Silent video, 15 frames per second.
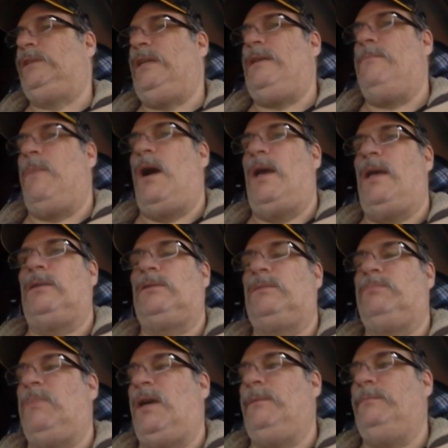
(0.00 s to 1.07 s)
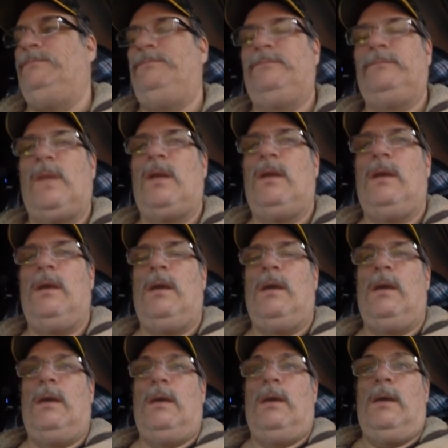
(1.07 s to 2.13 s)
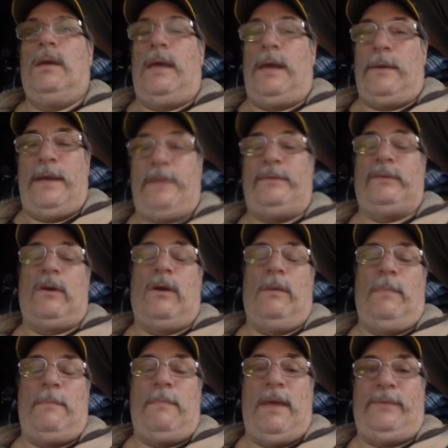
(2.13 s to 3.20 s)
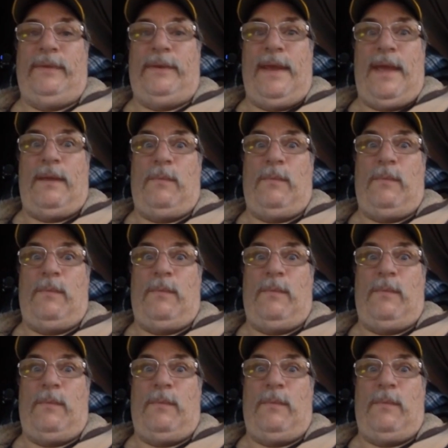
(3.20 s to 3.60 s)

uh, miles, but anyways, it's going to be a busy day.